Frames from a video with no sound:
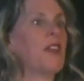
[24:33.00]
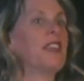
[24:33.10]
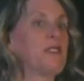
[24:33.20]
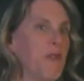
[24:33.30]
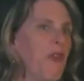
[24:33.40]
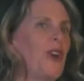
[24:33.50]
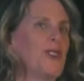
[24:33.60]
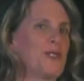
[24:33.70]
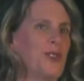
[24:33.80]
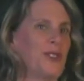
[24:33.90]
He's 4
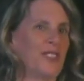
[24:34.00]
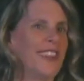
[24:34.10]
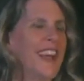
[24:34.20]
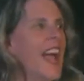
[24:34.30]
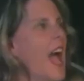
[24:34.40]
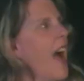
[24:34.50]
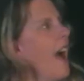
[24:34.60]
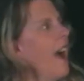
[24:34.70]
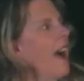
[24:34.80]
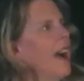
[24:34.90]
years old. He
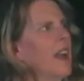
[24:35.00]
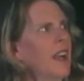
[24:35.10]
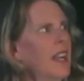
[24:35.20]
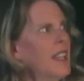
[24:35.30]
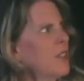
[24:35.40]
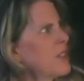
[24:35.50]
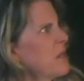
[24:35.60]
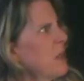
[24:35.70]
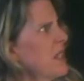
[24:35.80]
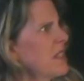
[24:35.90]
looks
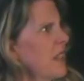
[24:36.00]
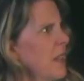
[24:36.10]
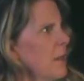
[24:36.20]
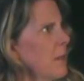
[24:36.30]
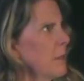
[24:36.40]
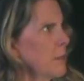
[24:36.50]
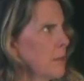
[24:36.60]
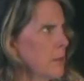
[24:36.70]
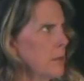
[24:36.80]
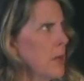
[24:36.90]
at me, he's like,
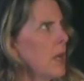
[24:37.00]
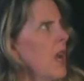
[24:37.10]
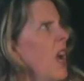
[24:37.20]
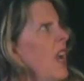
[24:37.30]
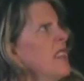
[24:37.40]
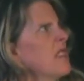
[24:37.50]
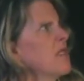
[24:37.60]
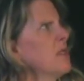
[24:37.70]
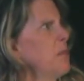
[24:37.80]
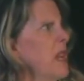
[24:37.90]
"What kind of
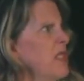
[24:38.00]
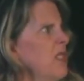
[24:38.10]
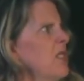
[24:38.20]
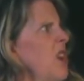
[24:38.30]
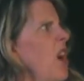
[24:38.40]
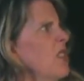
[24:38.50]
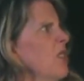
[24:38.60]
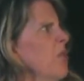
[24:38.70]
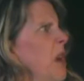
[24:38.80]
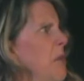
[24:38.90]
special
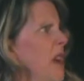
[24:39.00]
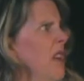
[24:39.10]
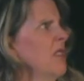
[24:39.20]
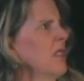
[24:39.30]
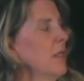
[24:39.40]
doctor, Mama?"